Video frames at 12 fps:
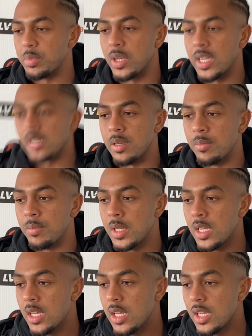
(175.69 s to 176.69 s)
But
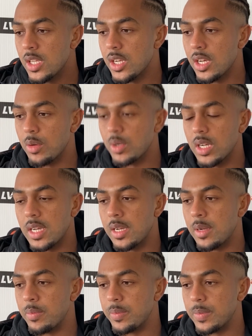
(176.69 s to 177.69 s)
you know
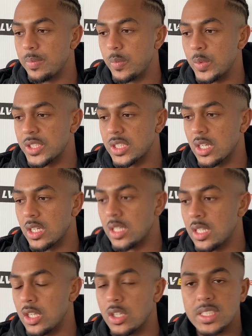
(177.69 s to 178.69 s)
what? We just got
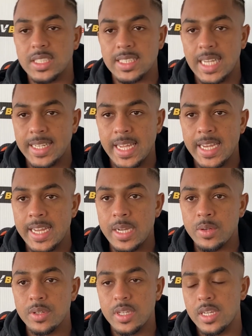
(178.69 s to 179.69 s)
to look to Saturday
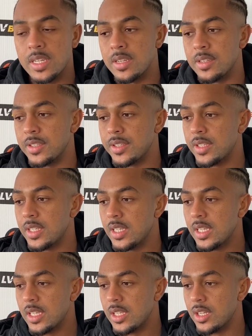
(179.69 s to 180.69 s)
now, and...
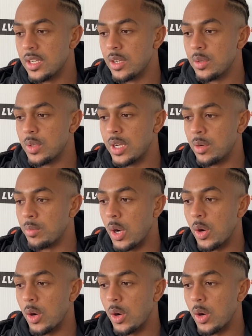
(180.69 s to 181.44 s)
You know, I'm